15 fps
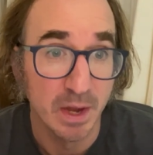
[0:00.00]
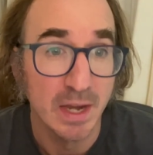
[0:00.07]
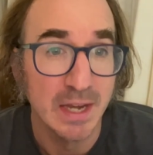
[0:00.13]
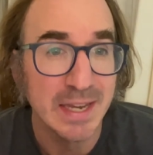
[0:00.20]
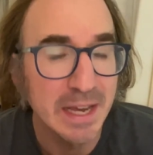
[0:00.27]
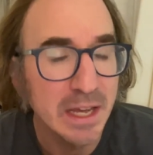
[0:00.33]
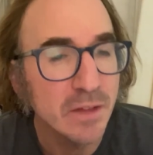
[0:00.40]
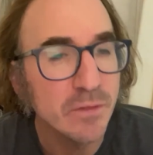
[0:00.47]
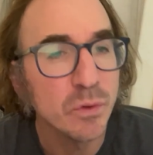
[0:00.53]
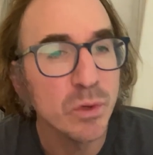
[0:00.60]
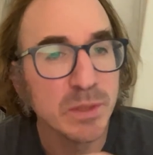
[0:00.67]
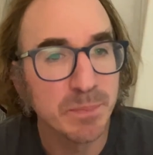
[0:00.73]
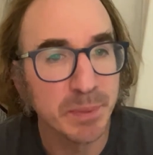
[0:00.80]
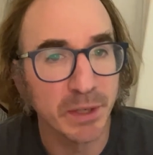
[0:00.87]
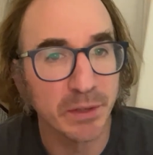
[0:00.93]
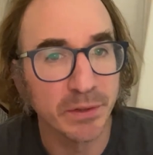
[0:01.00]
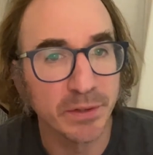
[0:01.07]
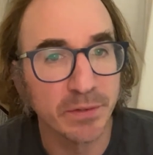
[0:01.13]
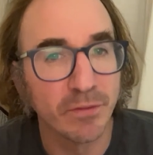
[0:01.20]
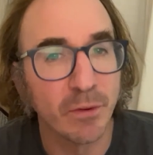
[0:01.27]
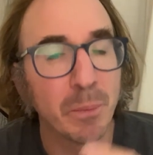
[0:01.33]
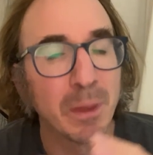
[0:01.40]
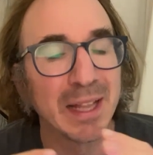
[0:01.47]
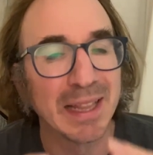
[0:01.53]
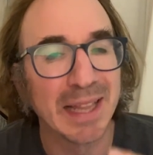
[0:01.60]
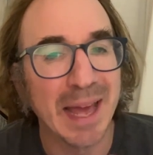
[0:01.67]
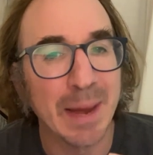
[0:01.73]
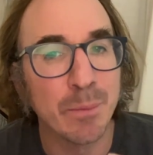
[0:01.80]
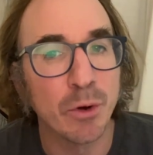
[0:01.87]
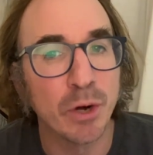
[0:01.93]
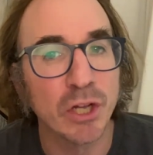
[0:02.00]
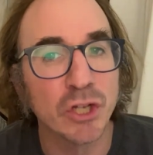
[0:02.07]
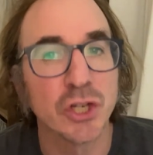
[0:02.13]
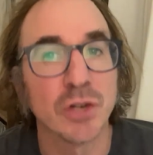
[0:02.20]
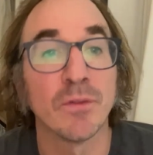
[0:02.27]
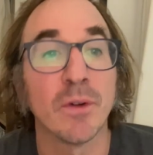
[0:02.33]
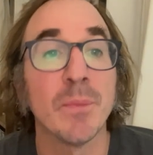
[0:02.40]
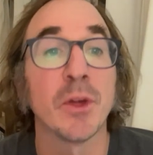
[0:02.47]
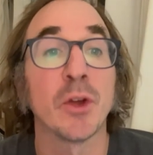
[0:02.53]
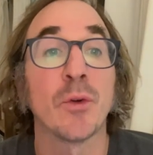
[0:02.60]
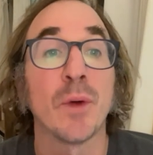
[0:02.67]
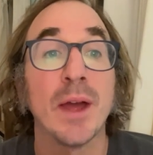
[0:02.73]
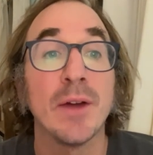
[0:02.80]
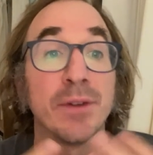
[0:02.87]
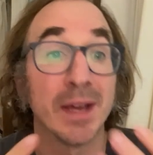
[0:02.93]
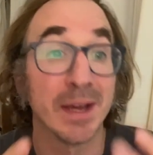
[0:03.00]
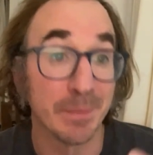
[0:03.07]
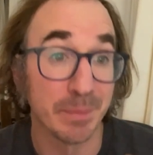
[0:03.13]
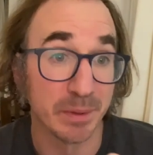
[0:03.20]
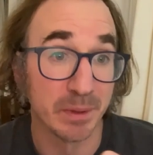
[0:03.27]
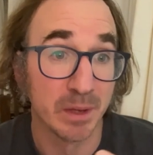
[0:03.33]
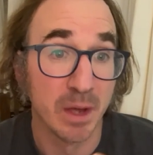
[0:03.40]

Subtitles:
Delve was built from collaboration from the ground up.